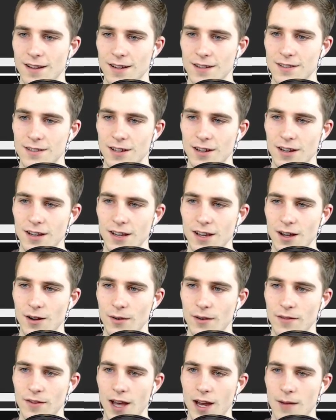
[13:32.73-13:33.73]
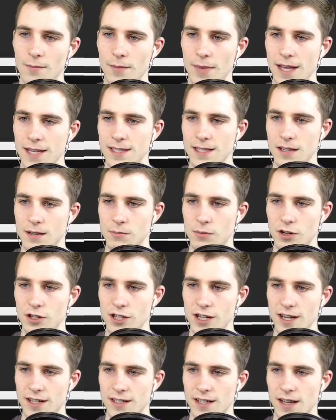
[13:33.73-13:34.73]
So there you go, we've got a basic
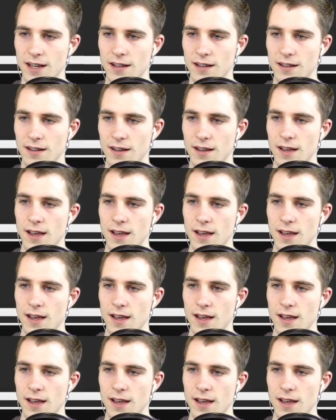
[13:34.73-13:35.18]
projectile.